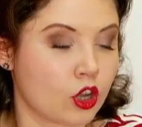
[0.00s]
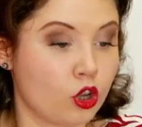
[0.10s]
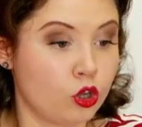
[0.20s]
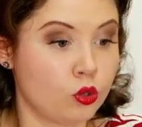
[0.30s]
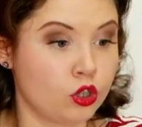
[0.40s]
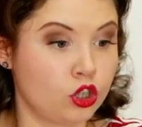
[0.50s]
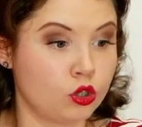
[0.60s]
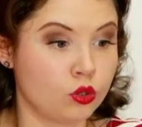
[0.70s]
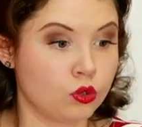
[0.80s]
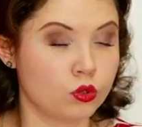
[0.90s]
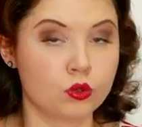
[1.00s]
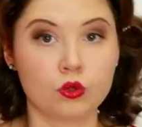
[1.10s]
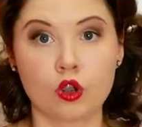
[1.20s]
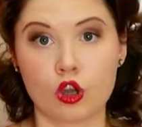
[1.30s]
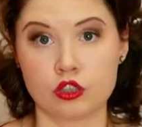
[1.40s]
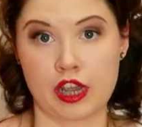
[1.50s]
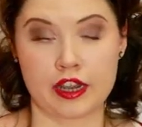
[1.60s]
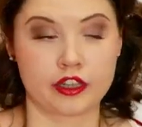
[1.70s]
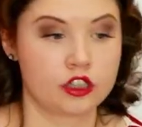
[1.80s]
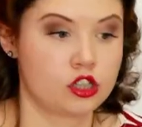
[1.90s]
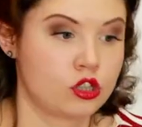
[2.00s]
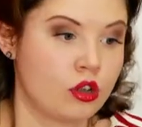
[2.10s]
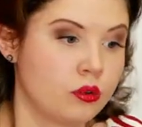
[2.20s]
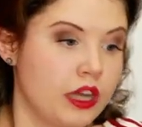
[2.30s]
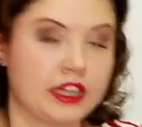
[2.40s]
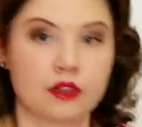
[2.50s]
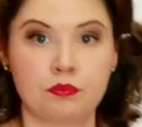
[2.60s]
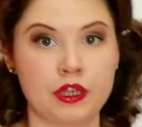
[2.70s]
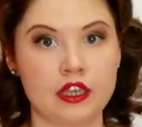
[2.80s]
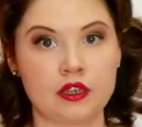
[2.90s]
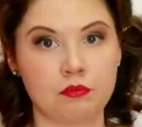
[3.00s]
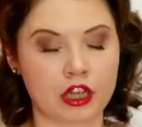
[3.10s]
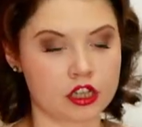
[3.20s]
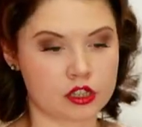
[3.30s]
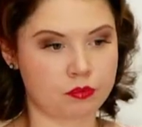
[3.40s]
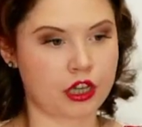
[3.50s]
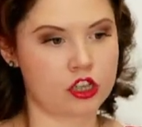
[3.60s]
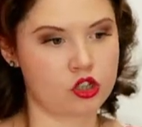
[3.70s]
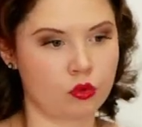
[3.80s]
who you contact. So it'll be, because you're